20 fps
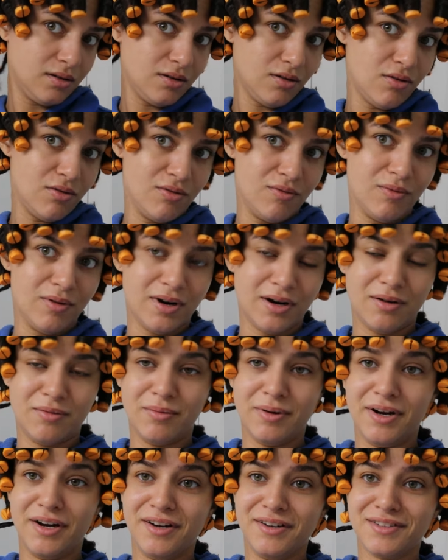Wow, my
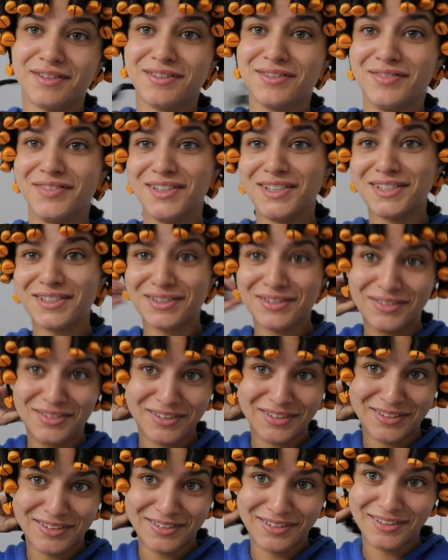hair's gonna be so
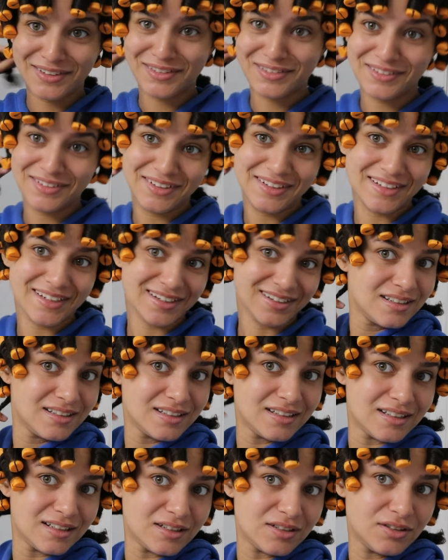curly, holy cow.
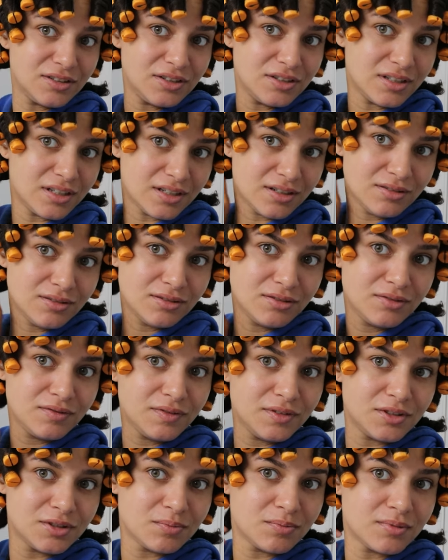I don't know if you're
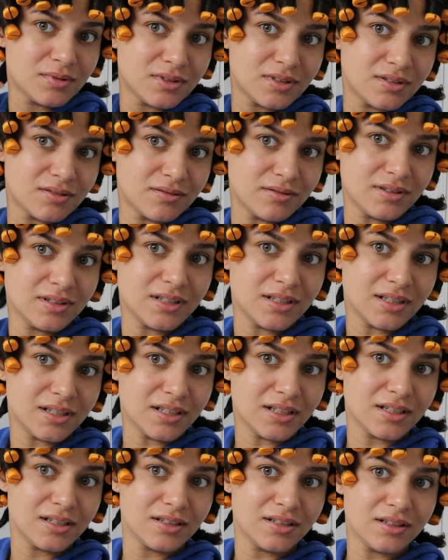supposed to really like
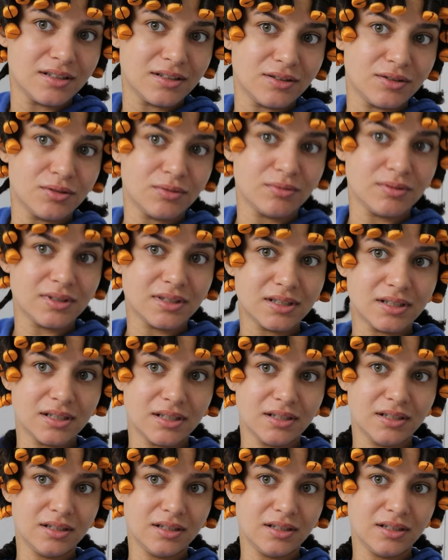untwist it.